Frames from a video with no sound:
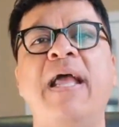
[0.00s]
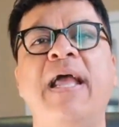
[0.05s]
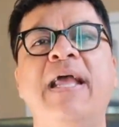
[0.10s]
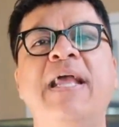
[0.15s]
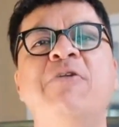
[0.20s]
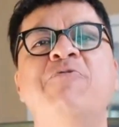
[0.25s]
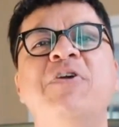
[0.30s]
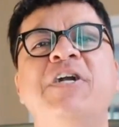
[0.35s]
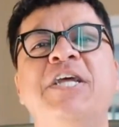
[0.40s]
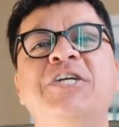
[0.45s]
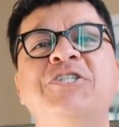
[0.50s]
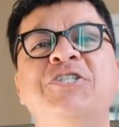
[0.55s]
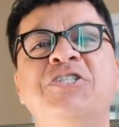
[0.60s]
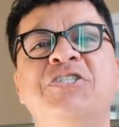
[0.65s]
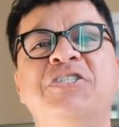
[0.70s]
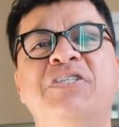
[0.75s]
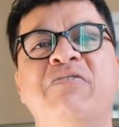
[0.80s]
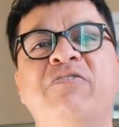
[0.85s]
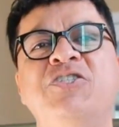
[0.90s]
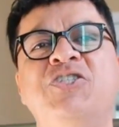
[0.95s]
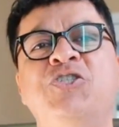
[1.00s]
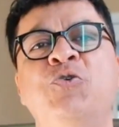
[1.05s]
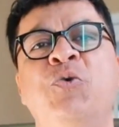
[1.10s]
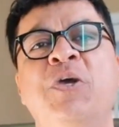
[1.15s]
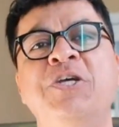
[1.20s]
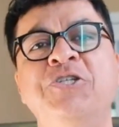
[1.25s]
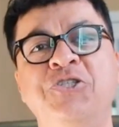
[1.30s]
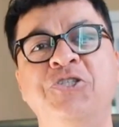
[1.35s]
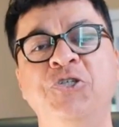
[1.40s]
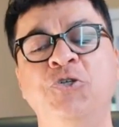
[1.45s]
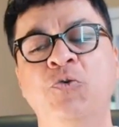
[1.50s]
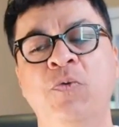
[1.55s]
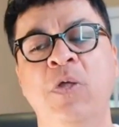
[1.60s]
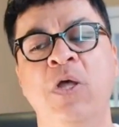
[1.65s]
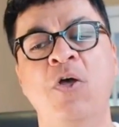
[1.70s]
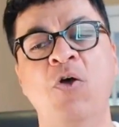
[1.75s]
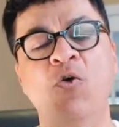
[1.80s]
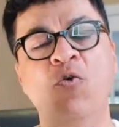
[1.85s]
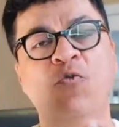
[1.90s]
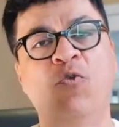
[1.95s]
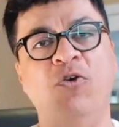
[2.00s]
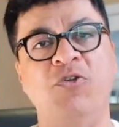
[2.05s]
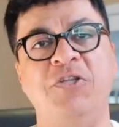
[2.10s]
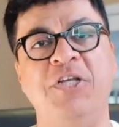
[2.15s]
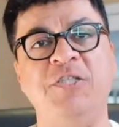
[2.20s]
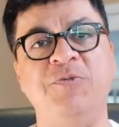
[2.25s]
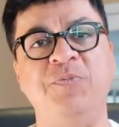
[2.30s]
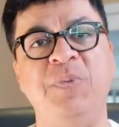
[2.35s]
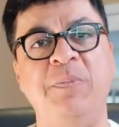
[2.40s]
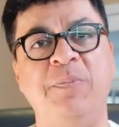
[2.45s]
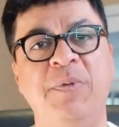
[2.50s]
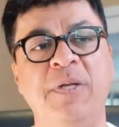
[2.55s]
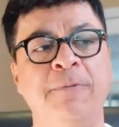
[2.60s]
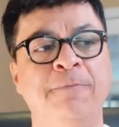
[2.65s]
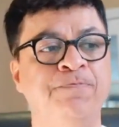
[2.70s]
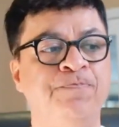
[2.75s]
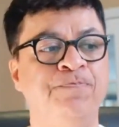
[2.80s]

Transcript: invitations they wish to issue for these people.